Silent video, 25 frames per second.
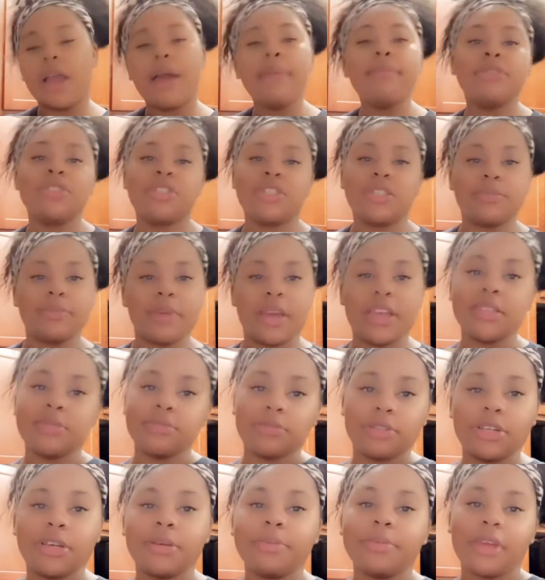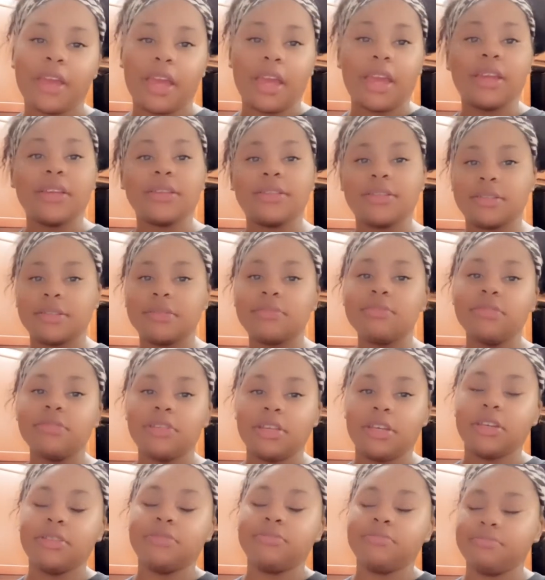I'm gonna just make some cupcakes.
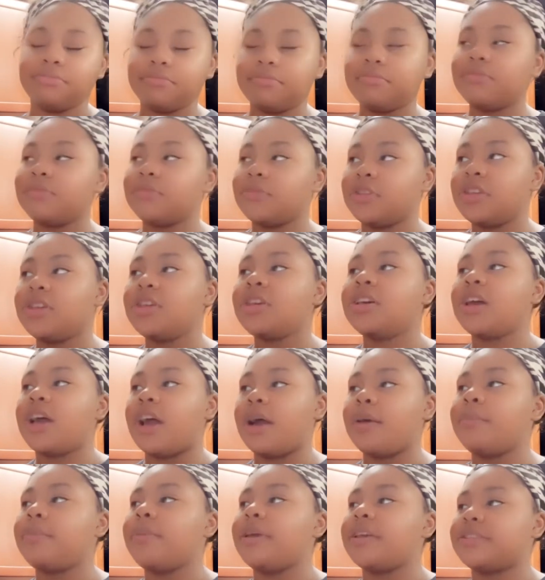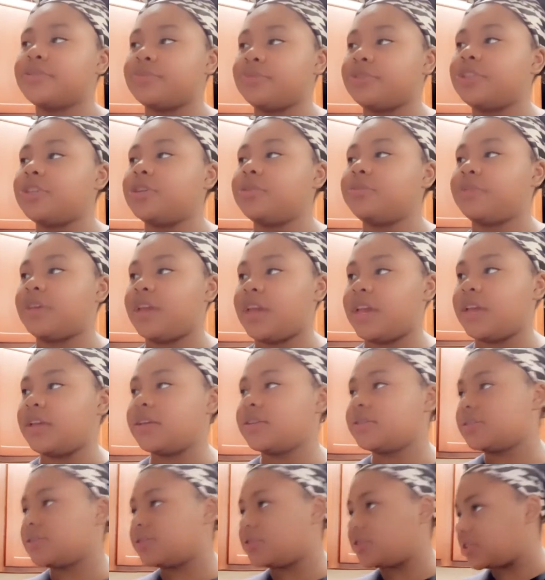Yeah, I'm gonna make some
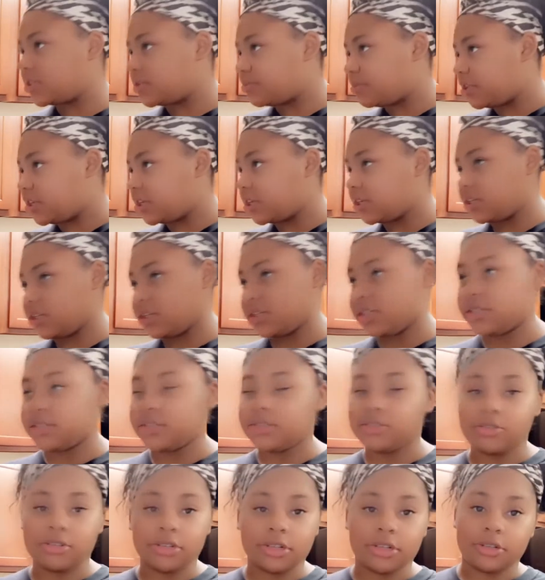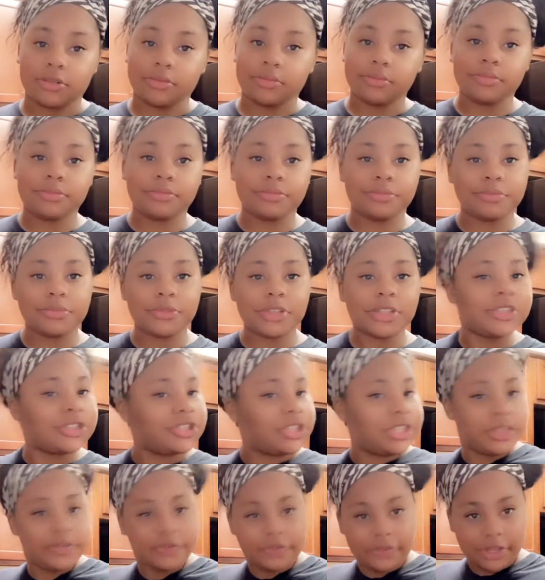cupcakes just because, you know,
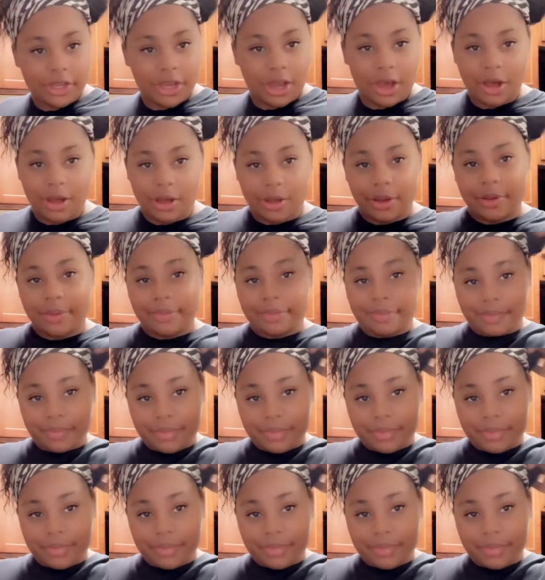just for y'all.